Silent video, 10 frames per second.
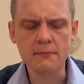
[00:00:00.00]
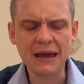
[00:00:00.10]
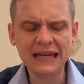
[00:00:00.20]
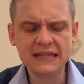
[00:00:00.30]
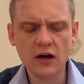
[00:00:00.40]

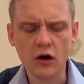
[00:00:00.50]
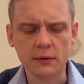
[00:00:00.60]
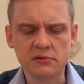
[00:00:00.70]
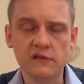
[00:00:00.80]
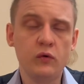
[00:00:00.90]
Many
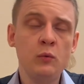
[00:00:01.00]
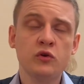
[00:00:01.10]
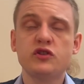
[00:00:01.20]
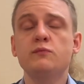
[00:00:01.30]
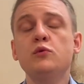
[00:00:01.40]
times, if we
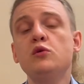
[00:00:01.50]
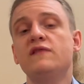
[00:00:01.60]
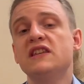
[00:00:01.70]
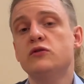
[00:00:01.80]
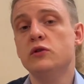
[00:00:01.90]
want to
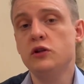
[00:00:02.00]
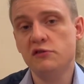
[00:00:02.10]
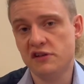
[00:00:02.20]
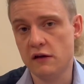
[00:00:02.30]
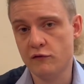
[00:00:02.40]
move into a
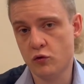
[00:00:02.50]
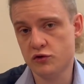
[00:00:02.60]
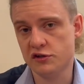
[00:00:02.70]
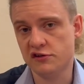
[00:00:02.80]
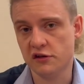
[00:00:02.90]
new state of
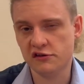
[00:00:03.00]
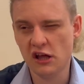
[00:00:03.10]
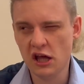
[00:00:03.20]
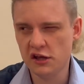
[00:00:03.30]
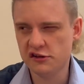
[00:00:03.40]
consciousness,